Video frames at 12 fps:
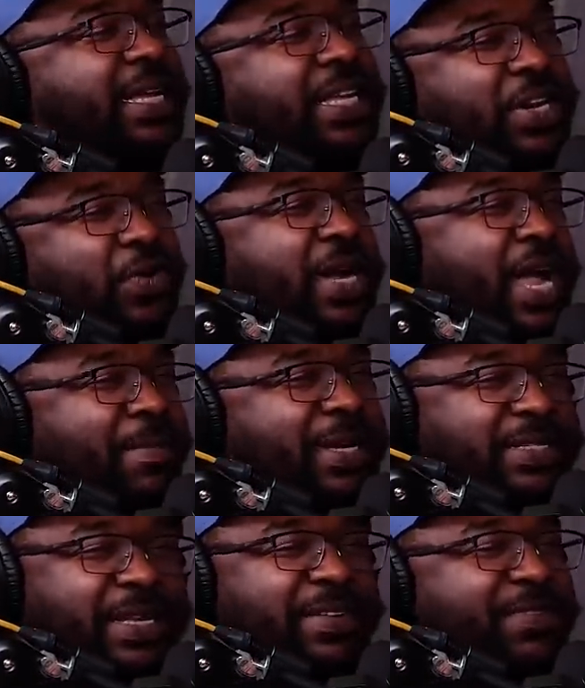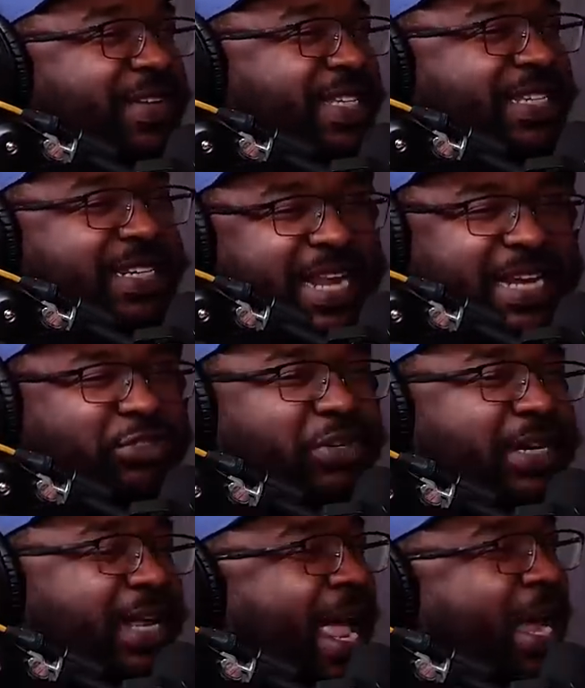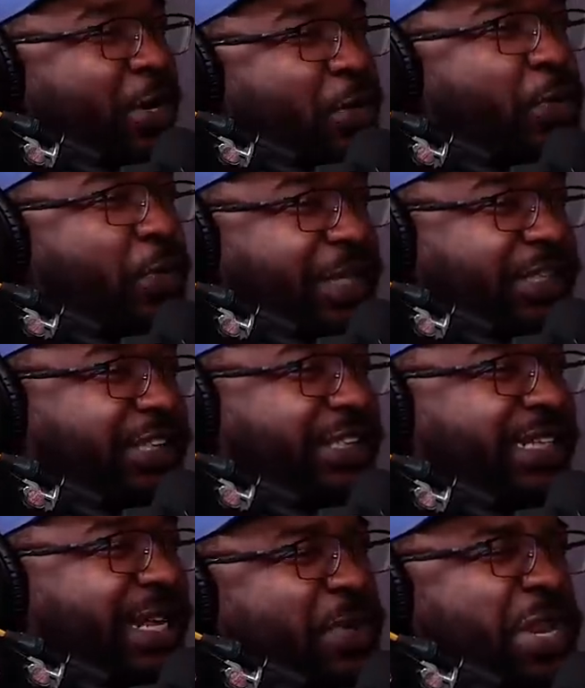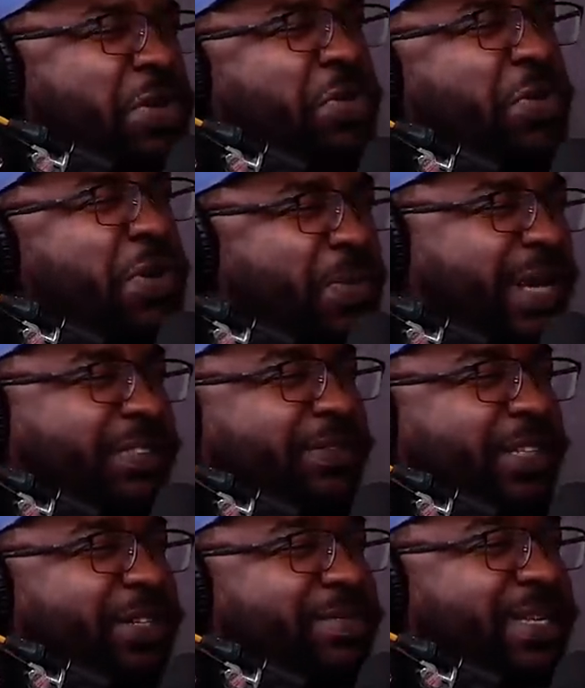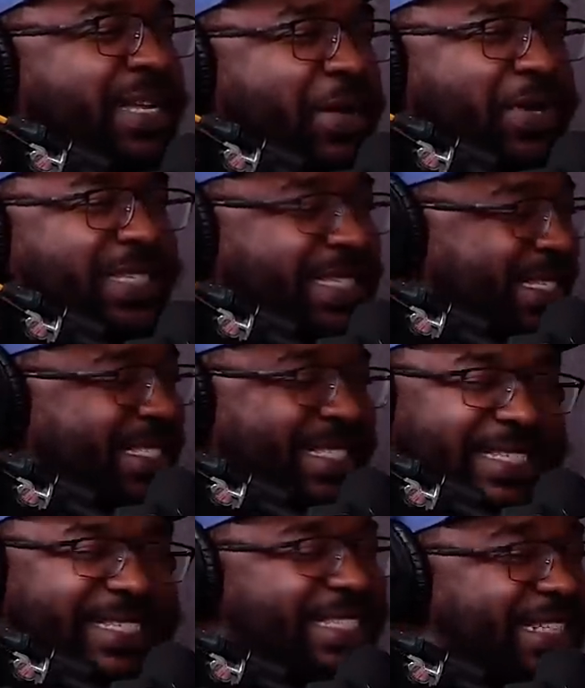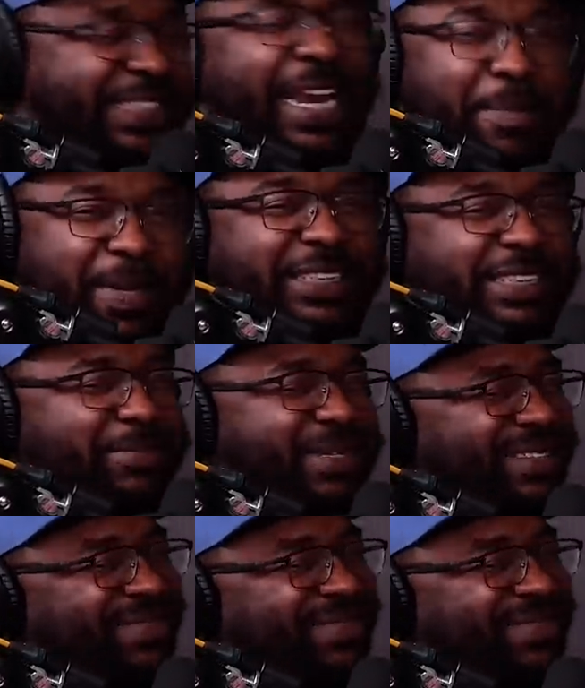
you know, comics get invested in like trying to act cool and shit. Like, what are you doing watching video games? Like, yo, this is this is the championship.